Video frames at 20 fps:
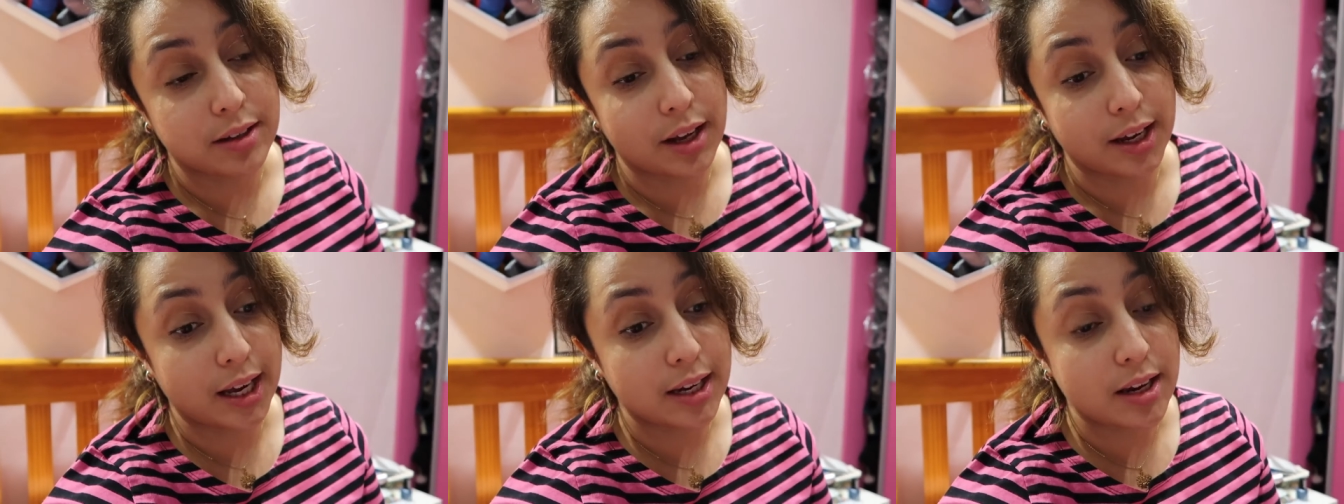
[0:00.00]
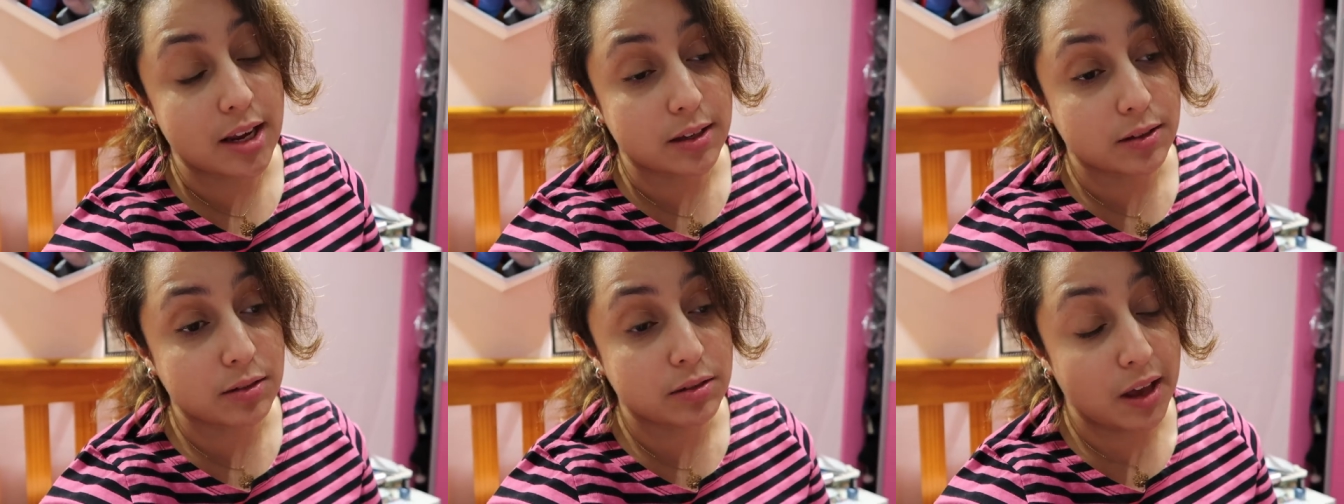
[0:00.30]
like,
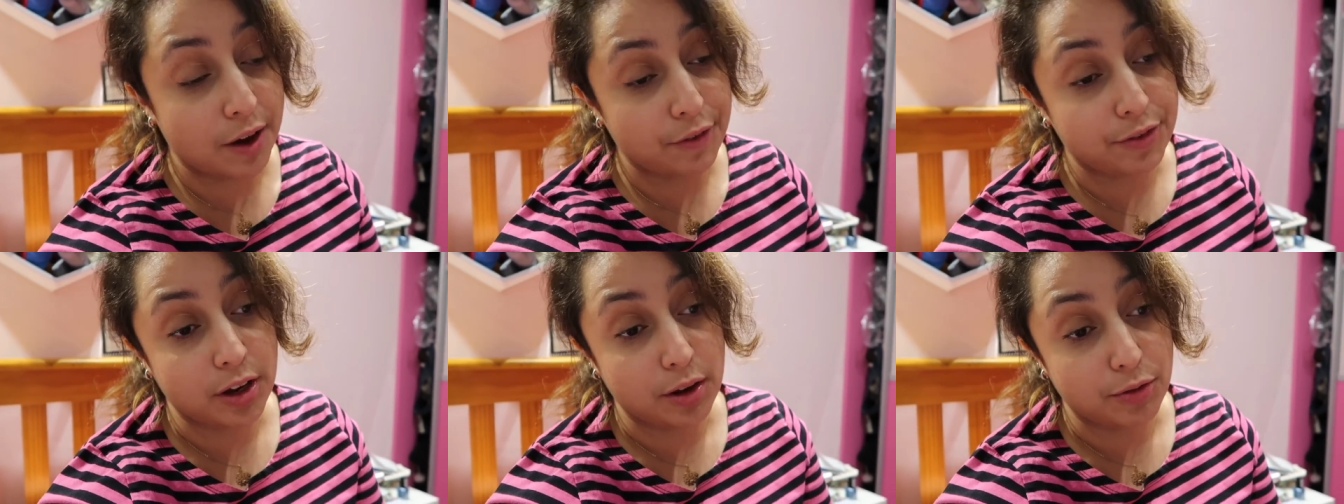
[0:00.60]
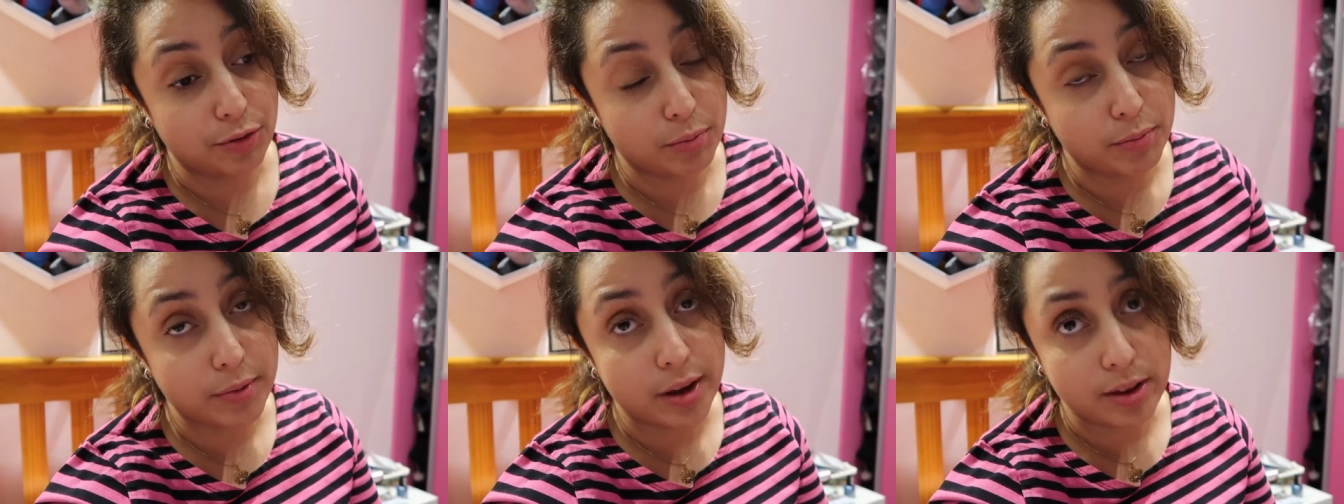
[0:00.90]
and it's definitely
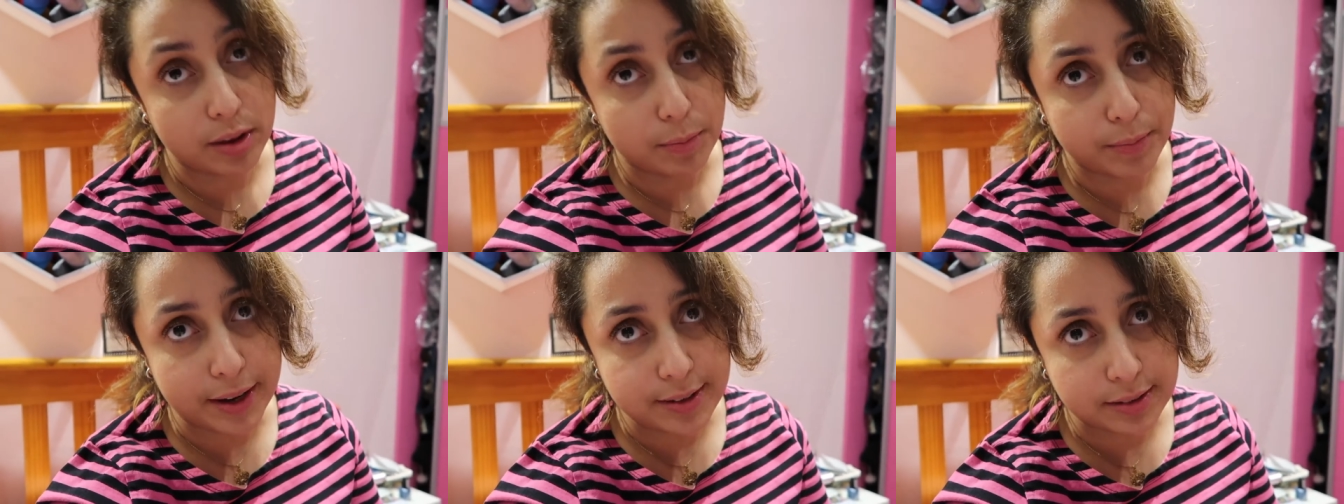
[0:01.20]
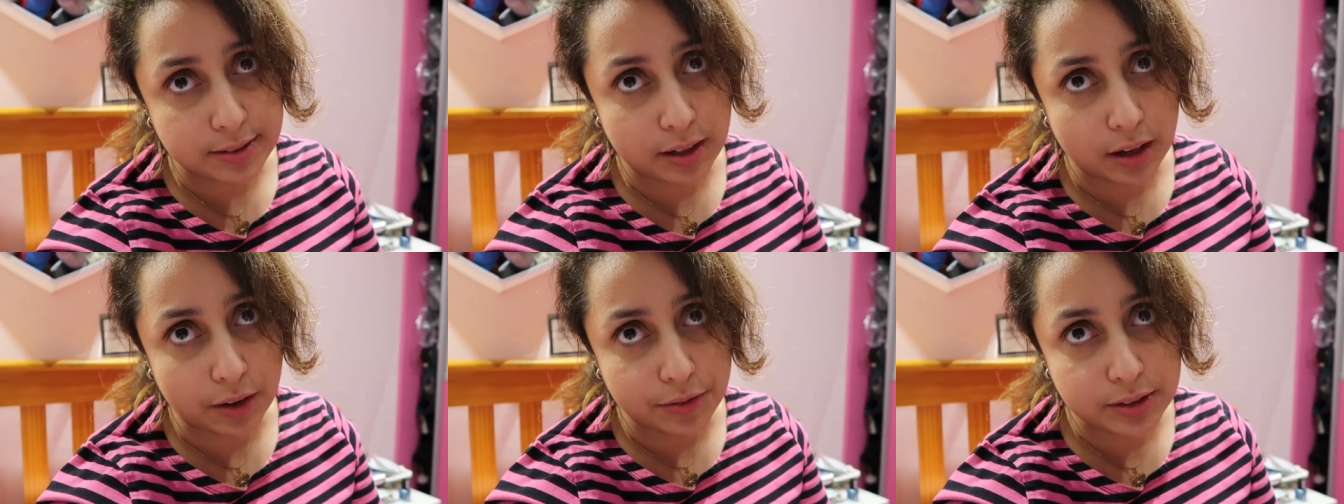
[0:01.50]
for me the
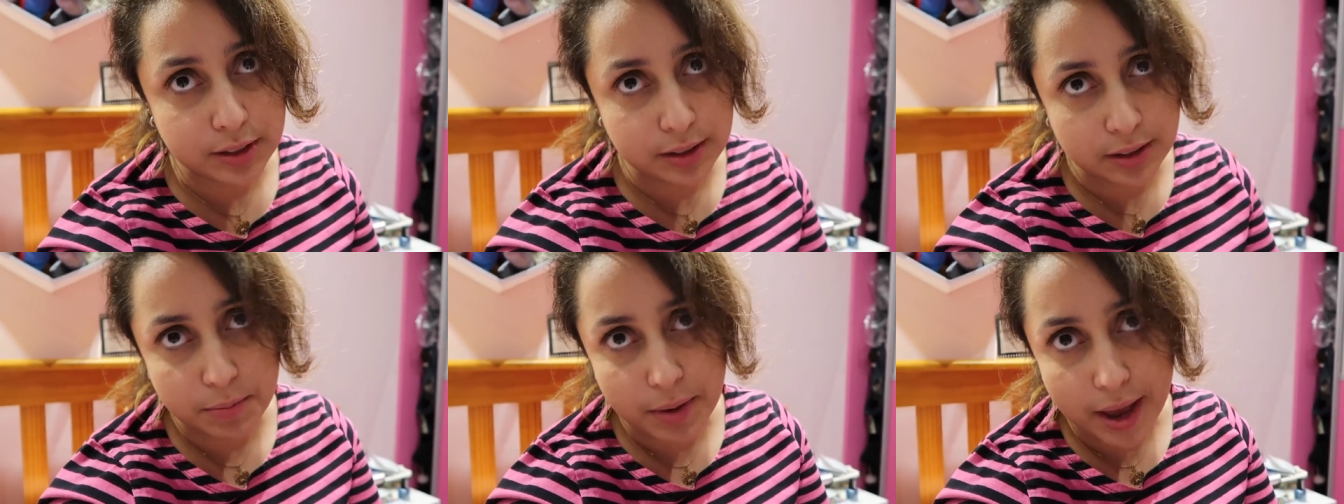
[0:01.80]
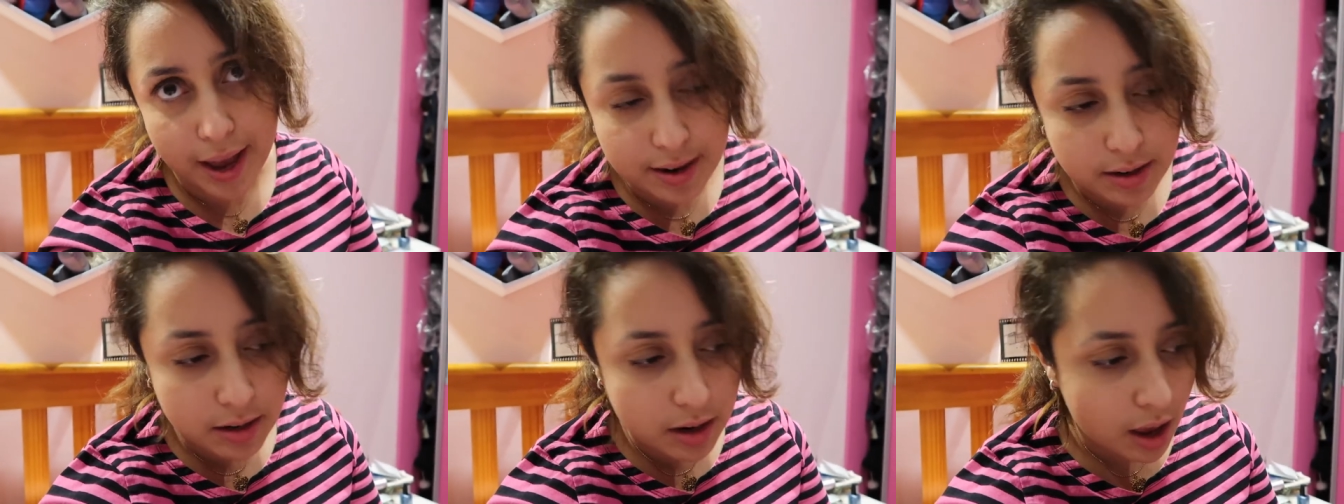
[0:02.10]
best thing I've seen him
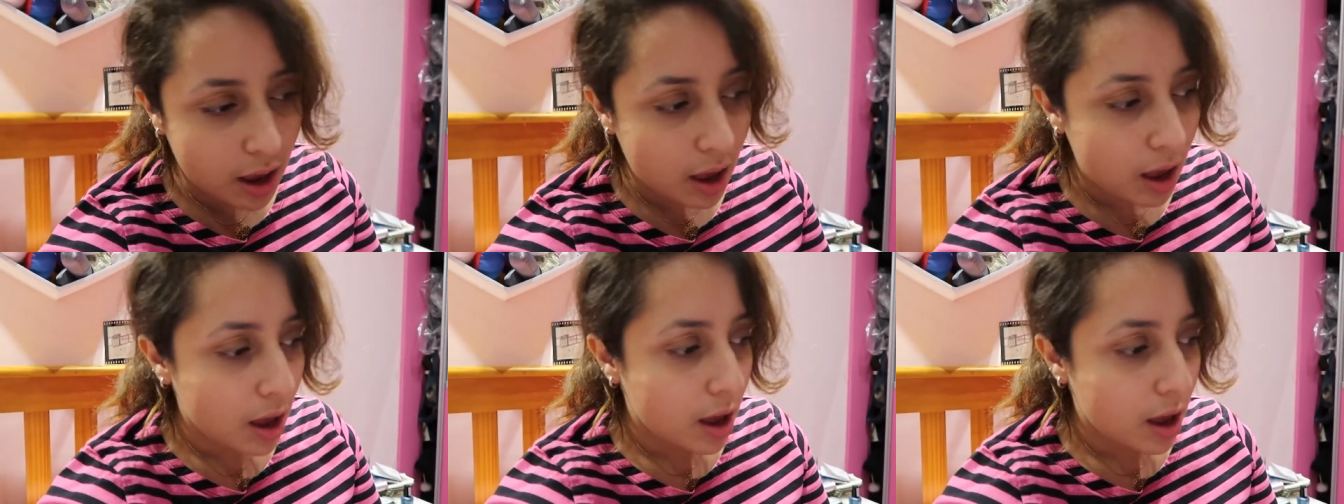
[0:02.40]
in.